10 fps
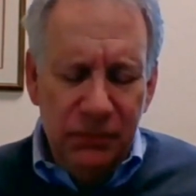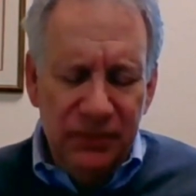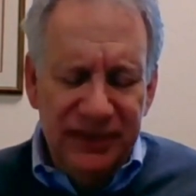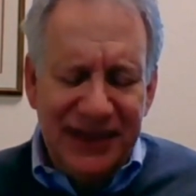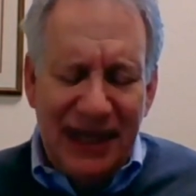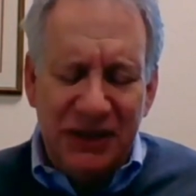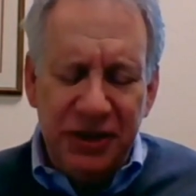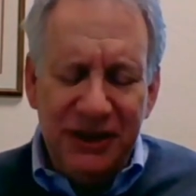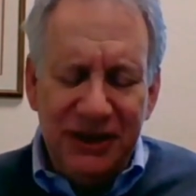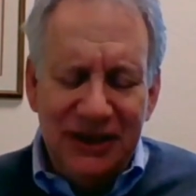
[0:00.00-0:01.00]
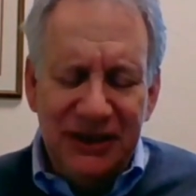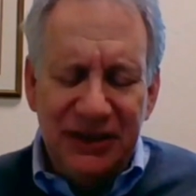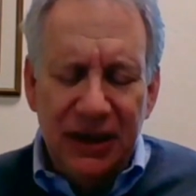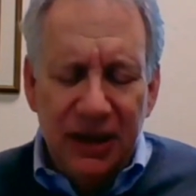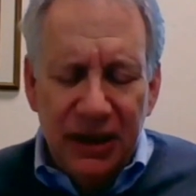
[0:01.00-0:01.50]
session
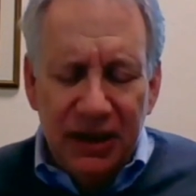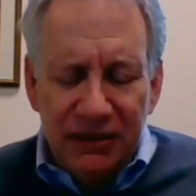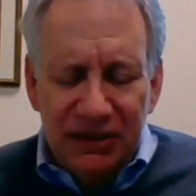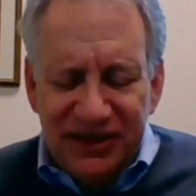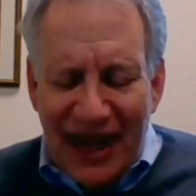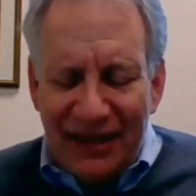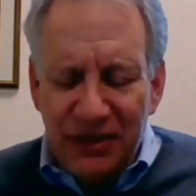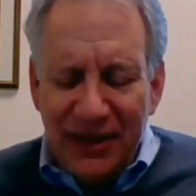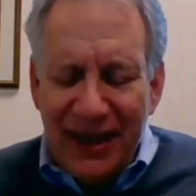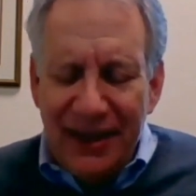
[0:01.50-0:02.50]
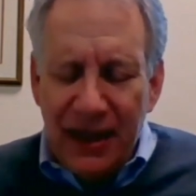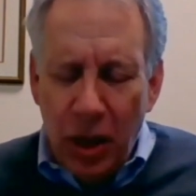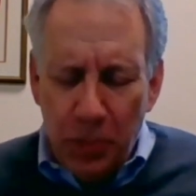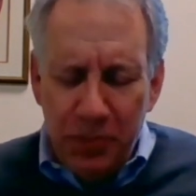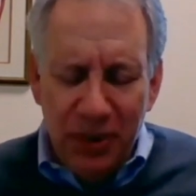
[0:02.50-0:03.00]
this Saturday.
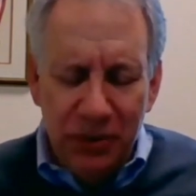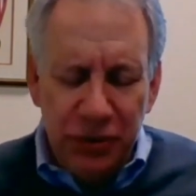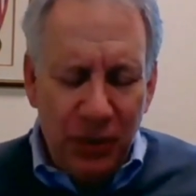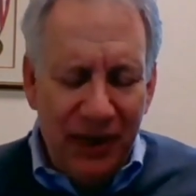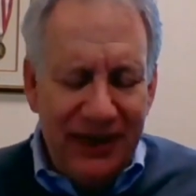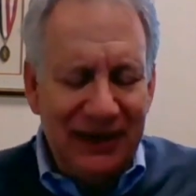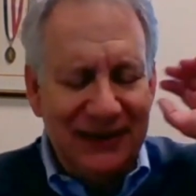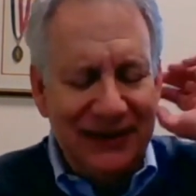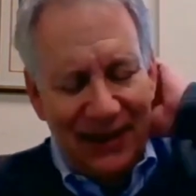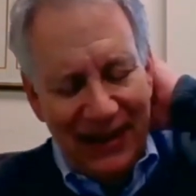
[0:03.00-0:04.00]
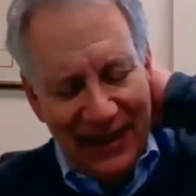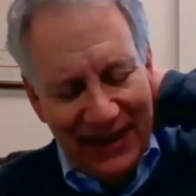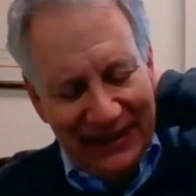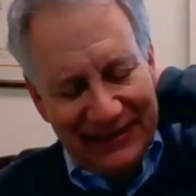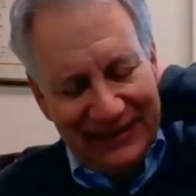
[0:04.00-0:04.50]
Hope you'll join us.
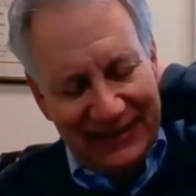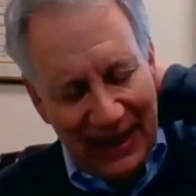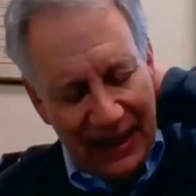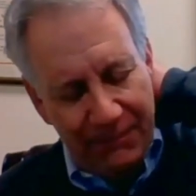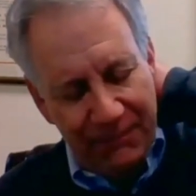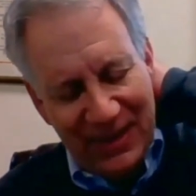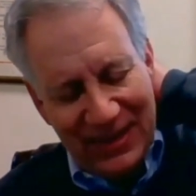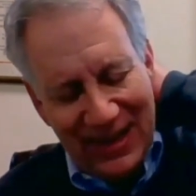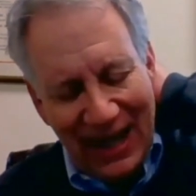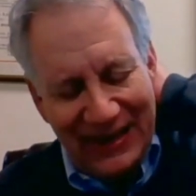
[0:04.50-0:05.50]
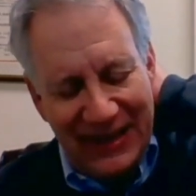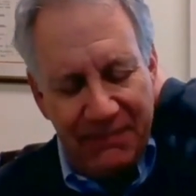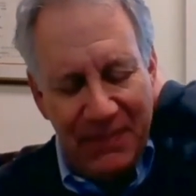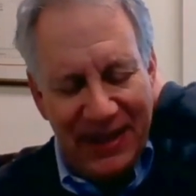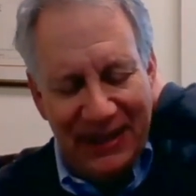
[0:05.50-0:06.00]
It's
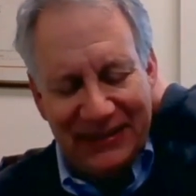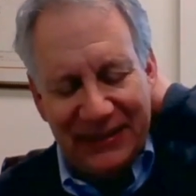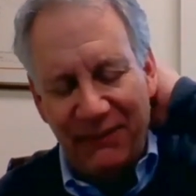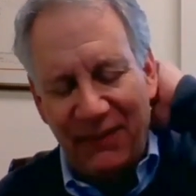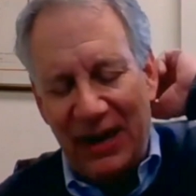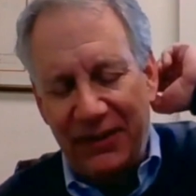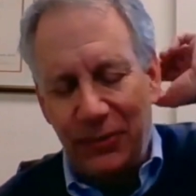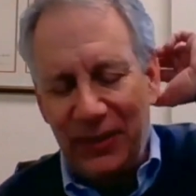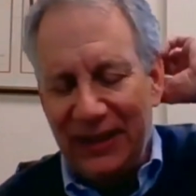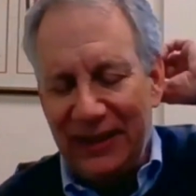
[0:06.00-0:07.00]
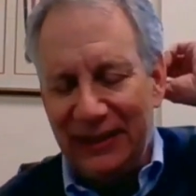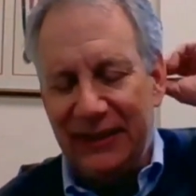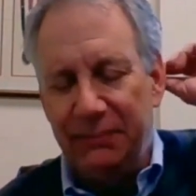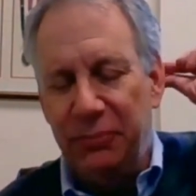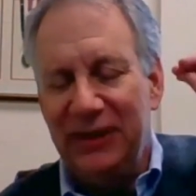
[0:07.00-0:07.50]
90 minutes of authoring.
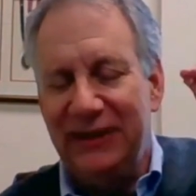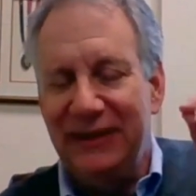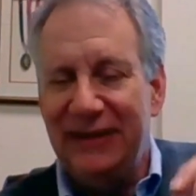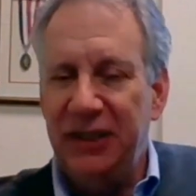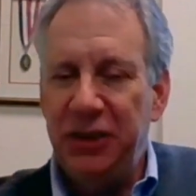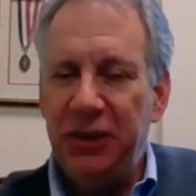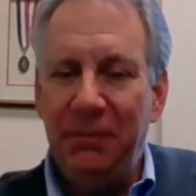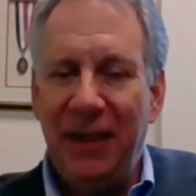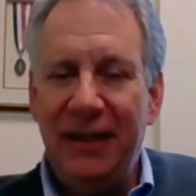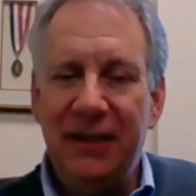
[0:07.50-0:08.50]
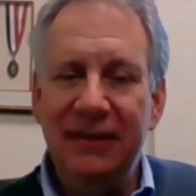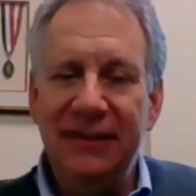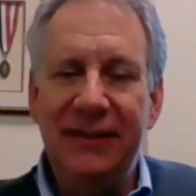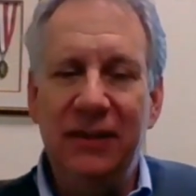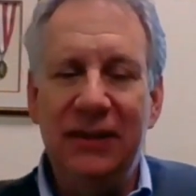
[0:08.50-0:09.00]
It's a presentation by the
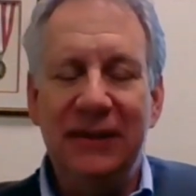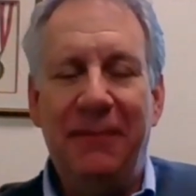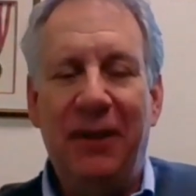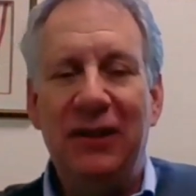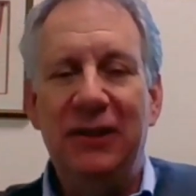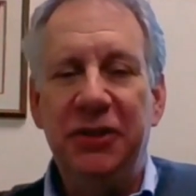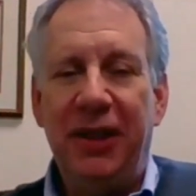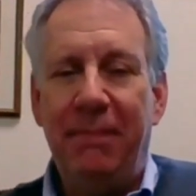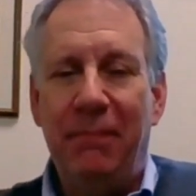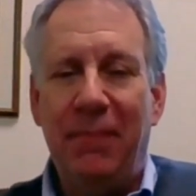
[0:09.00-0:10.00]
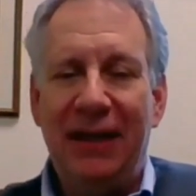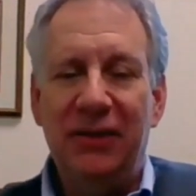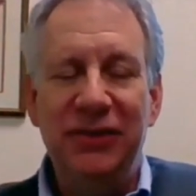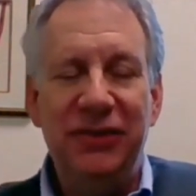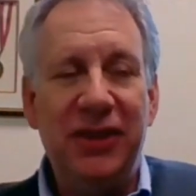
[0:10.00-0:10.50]
Consilience Partnership,
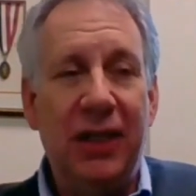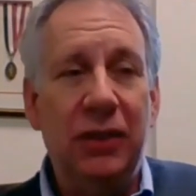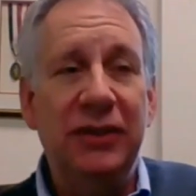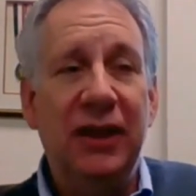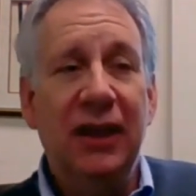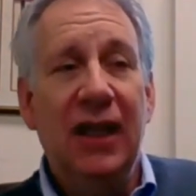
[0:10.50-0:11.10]
Michael Stone,